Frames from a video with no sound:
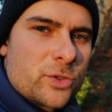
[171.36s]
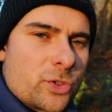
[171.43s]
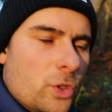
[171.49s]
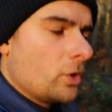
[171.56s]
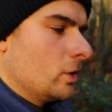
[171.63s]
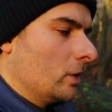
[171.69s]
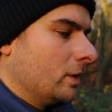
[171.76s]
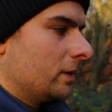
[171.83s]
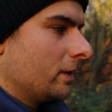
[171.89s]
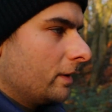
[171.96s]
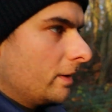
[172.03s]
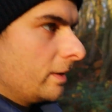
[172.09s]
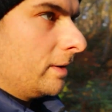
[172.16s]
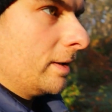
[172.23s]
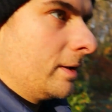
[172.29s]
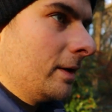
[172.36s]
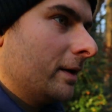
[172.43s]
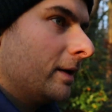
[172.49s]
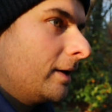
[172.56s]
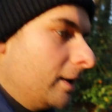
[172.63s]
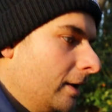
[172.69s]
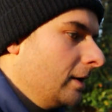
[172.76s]
So,
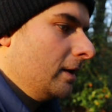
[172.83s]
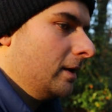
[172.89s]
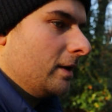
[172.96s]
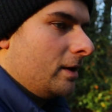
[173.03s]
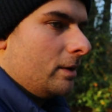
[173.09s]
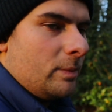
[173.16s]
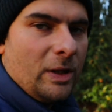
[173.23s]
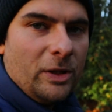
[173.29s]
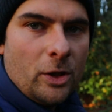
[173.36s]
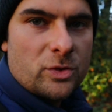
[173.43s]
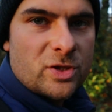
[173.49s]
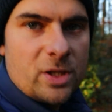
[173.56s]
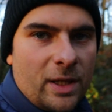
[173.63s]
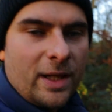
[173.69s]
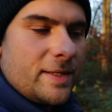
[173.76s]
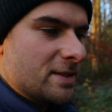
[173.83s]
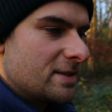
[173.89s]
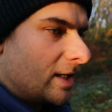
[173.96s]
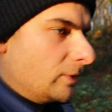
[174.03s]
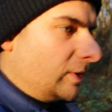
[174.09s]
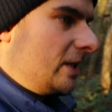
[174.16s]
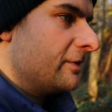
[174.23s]
been using the lens
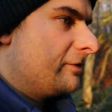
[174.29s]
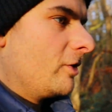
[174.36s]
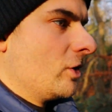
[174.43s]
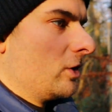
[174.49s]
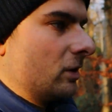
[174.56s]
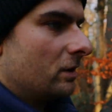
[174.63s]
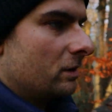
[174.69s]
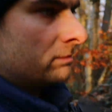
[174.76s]
down here for